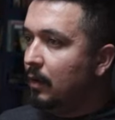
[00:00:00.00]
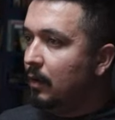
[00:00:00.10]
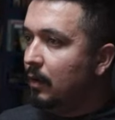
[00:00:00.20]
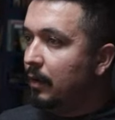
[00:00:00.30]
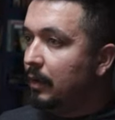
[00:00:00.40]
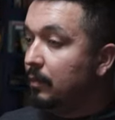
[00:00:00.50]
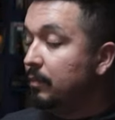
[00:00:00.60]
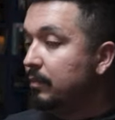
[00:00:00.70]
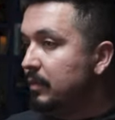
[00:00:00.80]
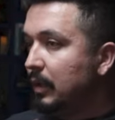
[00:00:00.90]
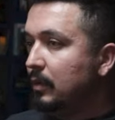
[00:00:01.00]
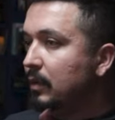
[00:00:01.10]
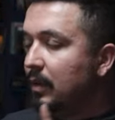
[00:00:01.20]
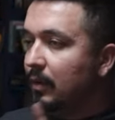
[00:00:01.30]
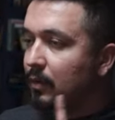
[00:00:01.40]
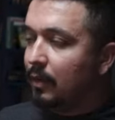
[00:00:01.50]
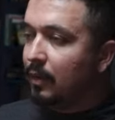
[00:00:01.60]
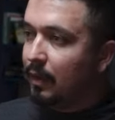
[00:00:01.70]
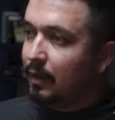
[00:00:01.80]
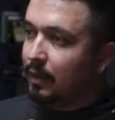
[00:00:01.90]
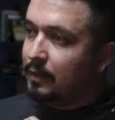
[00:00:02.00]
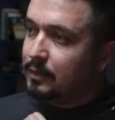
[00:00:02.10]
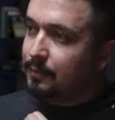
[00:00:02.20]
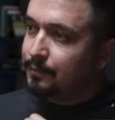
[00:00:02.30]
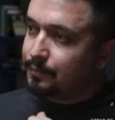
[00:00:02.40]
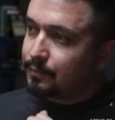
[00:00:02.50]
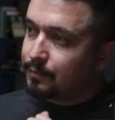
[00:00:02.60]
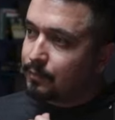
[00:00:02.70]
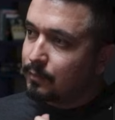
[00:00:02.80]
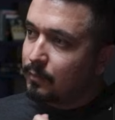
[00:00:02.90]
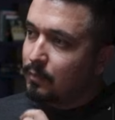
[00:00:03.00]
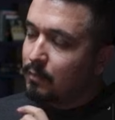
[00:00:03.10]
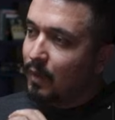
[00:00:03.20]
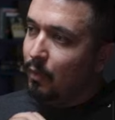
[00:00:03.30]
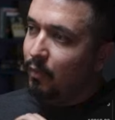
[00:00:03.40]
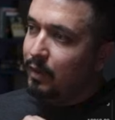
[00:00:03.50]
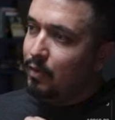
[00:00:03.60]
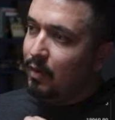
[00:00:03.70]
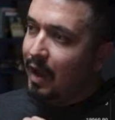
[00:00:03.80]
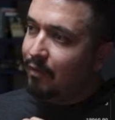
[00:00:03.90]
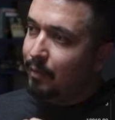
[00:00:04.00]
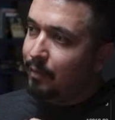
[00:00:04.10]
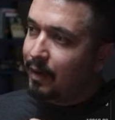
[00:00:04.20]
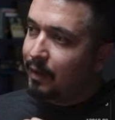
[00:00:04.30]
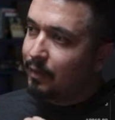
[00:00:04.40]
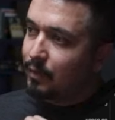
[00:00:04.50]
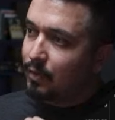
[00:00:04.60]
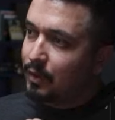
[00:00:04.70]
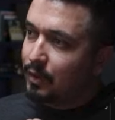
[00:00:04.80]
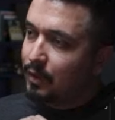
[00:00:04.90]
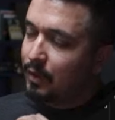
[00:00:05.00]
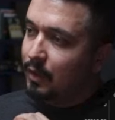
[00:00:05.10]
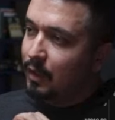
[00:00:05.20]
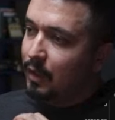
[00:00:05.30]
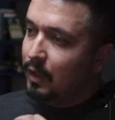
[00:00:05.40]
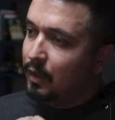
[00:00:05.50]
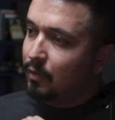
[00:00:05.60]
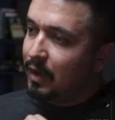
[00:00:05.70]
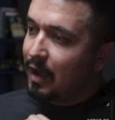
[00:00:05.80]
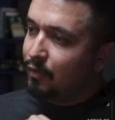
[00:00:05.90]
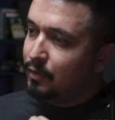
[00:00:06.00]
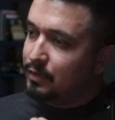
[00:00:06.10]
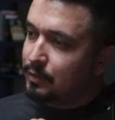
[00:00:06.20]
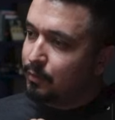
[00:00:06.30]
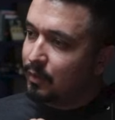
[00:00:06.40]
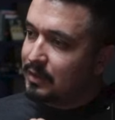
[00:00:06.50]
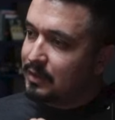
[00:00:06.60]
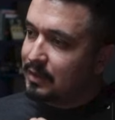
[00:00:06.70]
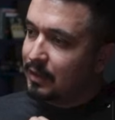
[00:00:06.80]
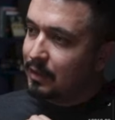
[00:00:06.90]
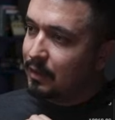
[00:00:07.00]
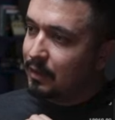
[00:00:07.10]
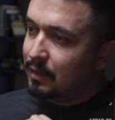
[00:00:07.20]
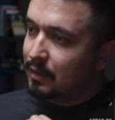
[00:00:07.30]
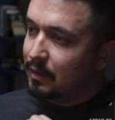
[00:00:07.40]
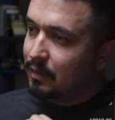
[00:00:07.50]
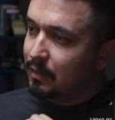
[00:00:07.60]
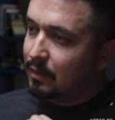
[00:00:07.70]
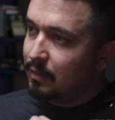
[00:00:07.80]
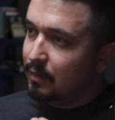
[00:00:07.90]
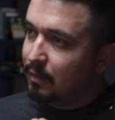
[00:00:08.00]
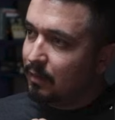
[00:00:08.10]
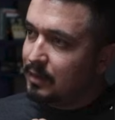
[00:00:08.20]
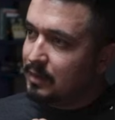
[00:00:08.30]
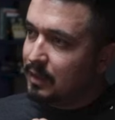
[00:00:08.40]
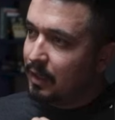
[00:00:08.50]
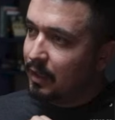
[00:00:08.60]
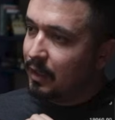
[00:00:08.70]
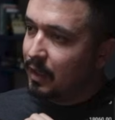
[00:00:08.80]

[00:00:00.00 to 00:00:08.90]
the other good thing is when you have a bracket order, you don't have to just put a sell. So let's say